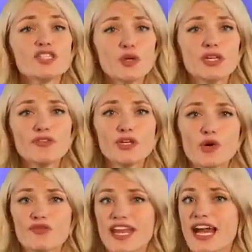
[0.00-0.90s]
I don't even
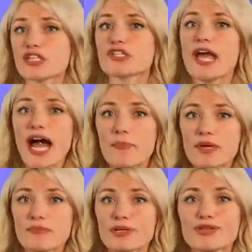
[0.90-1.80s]
know if that actually
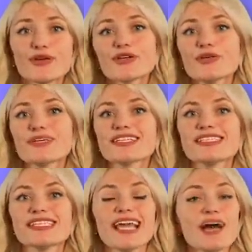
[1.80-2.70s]
happened, but look, you
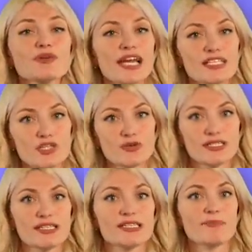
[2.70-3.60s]
can see how nice
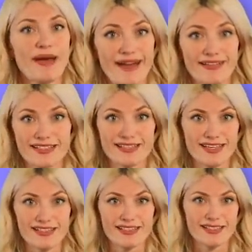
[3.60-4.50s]
Chris's palace
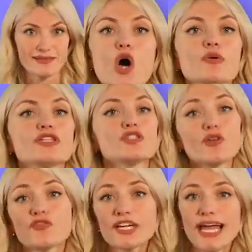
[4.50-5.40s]
is. Oh, and
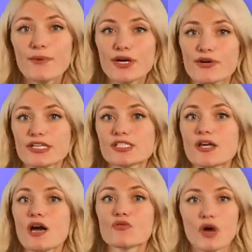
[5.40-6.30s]
don't forget when Chris
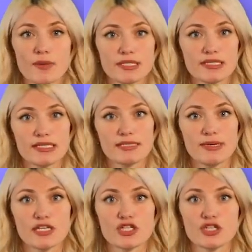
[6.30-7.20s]
got robbed at this
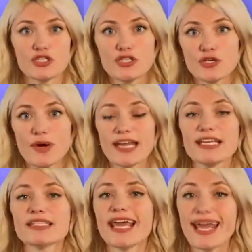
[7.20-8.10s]
mansion too, and
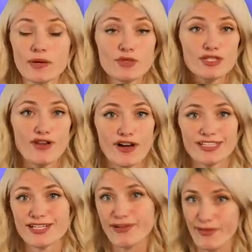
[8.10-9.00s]
his aunt was
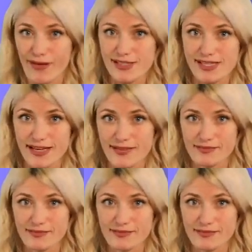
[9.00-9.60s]
locked in a closet.